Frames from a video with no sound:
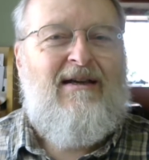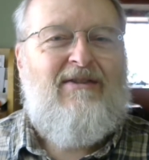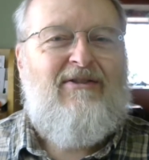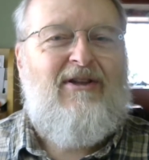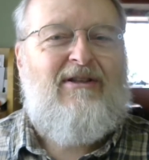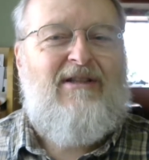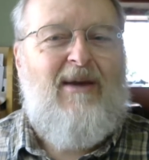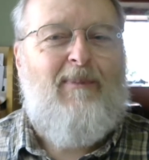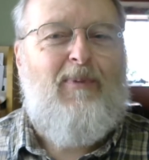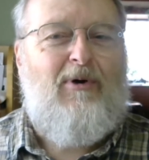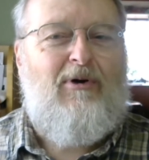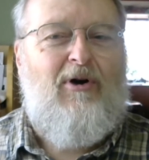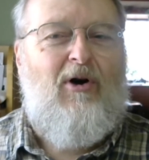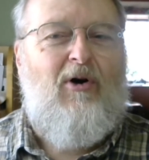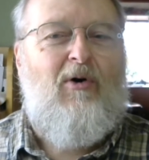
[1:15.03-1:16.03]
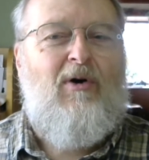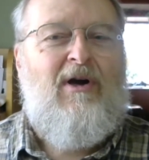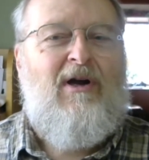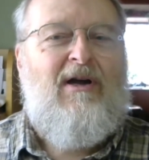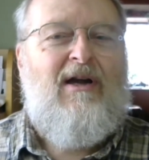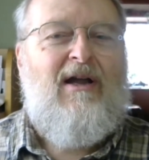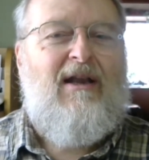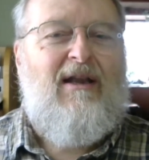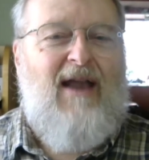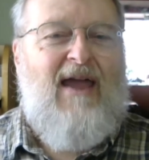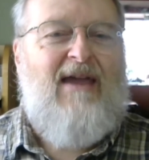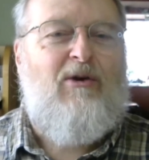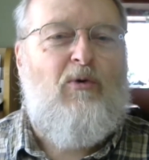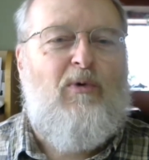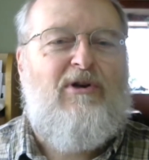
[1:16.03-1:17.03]
the typical
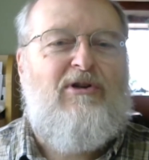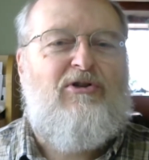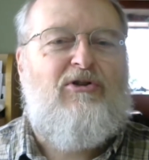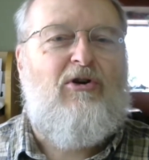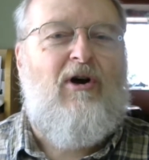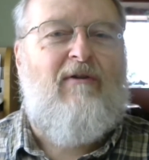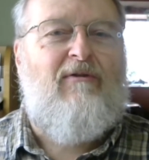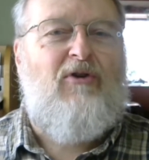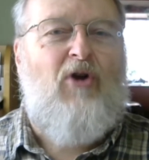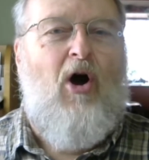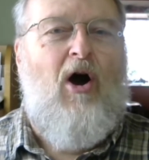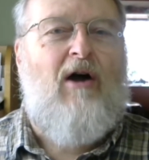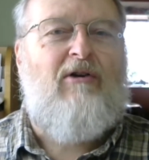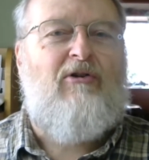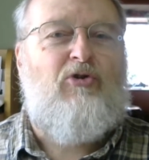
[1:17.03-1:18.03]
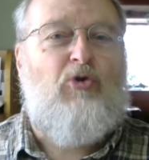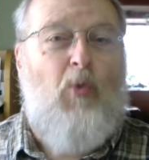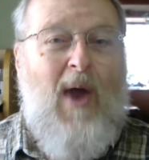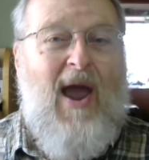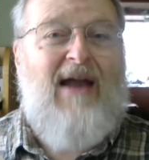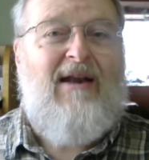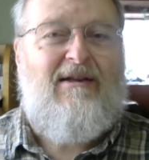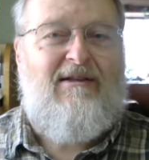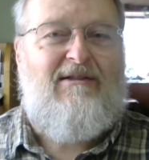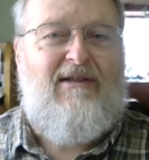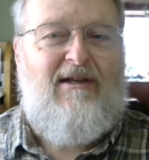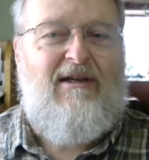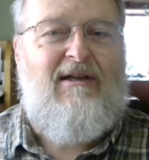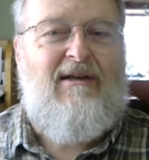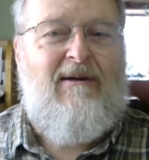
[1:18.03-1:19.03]
language of non
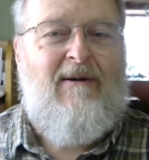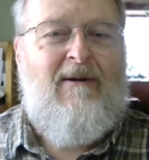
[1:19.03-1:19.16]
duality